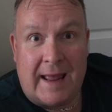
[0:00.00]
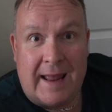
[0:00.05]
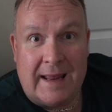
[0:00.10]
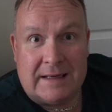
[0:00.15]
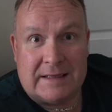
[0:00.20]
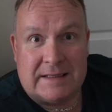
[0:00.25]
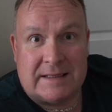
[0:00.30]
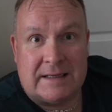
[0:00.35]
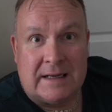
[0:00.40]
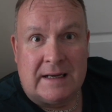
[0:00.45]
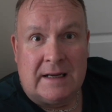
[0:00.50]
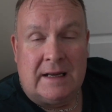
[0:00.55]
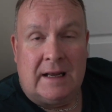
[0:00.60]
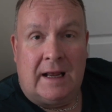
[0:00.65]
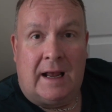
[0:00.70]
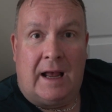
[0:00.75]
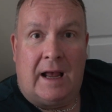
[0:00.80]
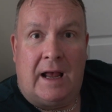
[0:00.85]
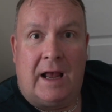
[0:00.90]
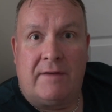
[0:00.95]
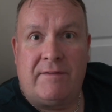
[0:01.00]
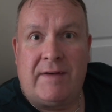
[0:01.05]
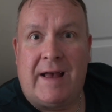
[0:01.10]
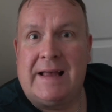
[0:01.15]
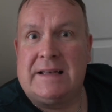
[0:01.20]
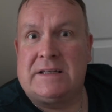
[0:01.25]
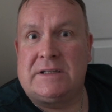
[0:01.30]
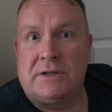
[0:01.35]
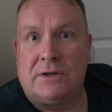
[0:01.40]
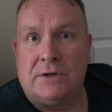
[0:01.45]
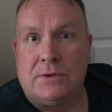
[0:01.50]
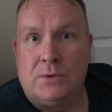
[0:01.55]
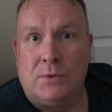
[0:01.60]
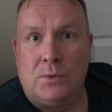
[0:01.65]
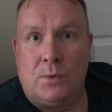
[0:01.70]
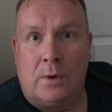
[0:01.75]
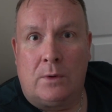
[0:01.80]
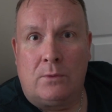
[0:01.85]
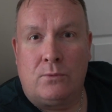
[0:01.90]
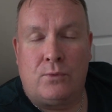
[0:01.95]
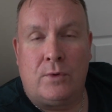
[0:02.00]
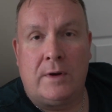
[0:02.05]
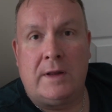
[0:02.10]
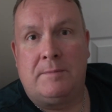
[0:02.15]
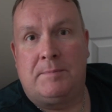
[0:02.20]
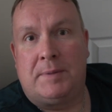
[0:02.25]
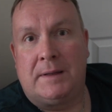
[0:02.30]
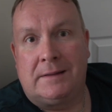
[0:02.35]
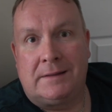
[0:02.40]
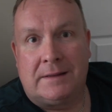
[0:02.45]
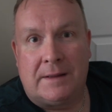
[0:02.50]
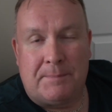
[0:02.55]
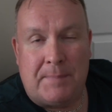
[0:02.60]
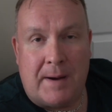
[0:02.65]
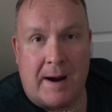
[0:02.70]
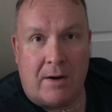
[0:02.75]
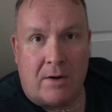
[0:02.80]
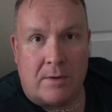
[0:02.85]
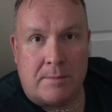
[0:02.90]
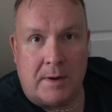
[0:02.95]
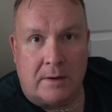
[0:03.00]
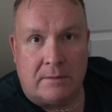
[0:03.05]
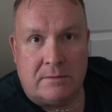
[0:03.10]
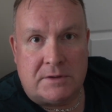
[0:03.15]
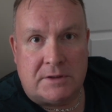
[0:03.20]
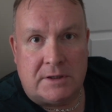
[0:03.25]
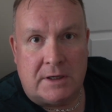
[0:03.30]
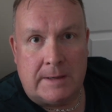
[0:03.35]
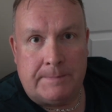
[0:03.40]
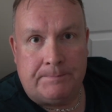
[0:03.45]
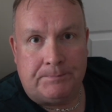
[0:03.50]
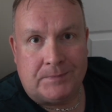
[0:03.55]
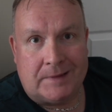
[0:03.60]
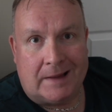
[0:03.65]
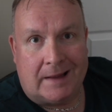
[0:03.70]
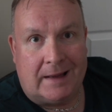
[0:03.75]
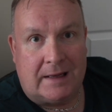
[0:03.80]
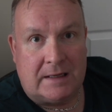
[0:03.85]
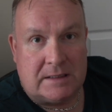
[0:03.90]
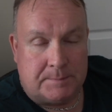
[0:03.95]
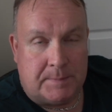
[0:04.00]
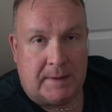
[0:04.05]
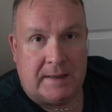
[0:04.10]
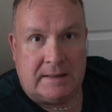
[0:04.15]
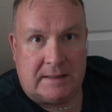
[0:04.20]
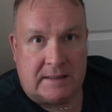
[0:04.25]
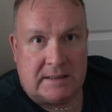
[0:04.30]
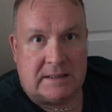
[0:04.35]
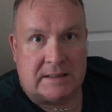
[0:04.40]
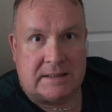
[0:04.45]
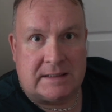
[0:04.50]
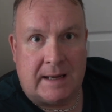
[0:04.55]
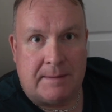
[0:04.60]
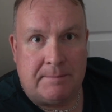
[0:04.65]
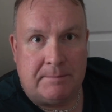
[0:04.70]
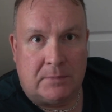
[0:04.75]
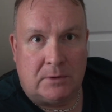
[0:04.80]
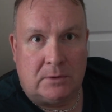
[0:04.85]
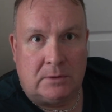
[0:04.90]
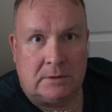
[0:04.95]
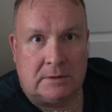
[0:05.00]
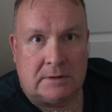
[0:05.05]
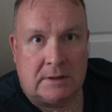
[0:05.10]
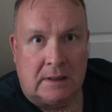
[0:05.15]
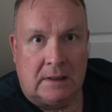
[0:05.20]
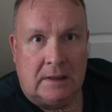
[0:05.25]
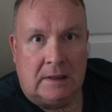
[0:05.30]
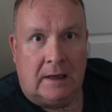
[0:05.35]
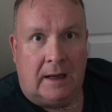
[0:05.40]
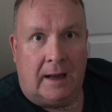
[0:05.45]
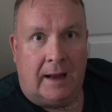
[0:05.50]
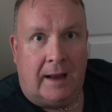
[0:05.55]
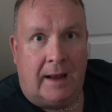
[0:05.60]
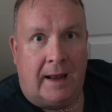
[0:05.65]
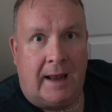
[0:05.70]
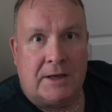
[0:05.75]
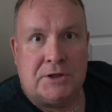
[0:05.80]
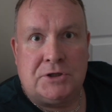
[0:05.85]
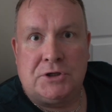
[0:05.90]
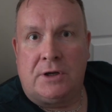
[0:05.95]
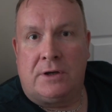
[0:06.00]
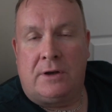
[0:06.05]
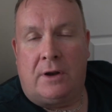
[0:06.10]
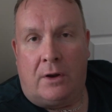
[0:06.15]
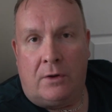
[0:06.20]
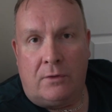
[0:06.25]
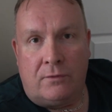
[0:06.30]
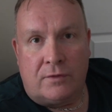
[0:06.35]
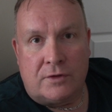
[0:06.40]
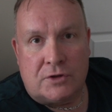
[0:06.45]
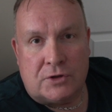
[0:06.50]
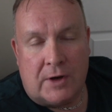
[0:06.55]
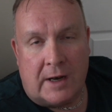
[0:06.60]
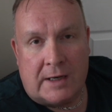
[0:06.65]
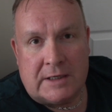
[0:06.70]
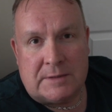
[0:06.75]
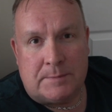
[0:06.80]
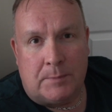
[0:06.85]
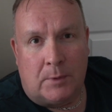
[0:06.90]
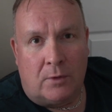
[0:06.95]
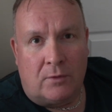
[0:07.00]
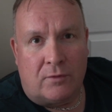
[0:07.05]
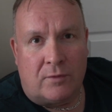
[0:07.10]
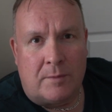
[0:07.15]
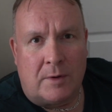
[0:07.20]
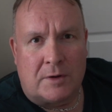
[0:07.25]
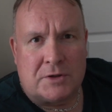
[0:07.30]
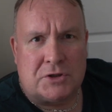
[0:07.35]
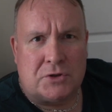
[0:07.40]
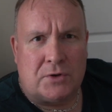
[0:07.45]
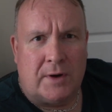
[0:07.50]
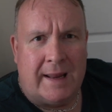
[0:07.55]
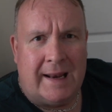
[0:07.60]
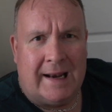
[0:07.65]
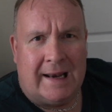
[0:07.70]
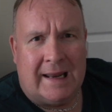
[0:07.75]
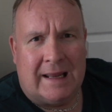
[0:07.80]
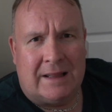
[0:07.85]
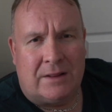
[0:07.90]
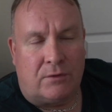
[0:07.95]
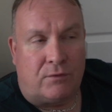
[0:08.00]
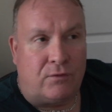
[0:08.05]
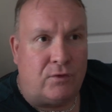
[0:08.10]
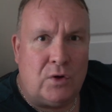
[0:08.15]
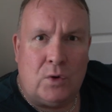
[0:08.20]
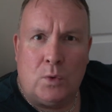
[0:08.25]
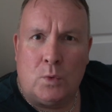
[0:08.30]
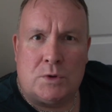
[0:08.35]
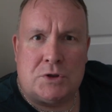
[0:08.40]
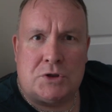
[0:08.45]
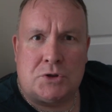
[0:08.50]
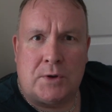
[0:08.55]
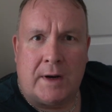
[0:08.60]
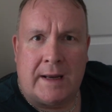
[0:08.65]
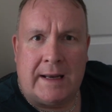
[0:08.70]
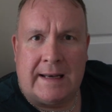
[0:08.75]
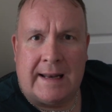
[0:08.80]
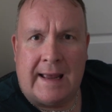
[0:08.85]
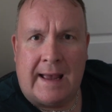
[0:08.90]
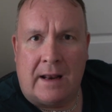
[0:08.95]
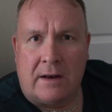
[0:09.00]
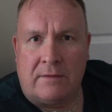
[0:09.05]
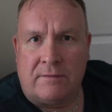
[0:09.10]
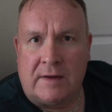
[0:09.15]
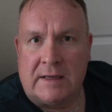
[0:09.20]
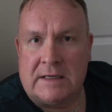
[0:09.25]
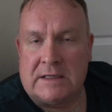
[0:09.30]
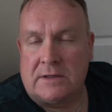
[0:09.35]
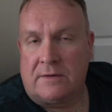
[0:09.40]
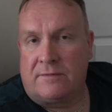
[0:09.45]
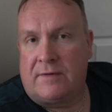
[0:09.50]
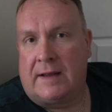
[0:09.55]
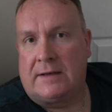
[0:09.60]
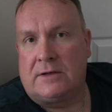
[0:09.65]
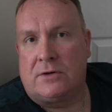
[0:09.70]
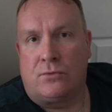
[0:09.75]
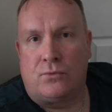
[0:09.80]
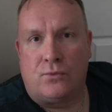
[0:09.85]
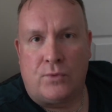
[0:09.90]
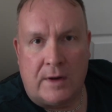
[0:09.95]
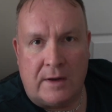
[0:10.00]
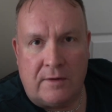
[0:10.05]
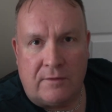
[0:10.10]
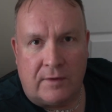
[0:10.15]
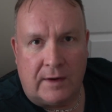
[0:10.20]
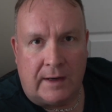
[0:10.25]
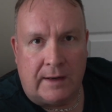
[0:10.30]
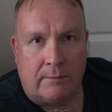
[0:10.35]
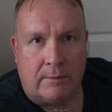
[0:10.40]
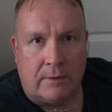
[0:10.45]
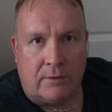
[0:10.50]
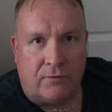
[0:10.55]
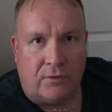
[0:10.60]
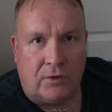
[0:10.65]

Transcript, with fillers: next? Uh, I had to rebuild the paramotor. Uh, it's been disassembled. Uh, as you know, for transport from Australia, the fuel was drained out of it, so I've had to refill it with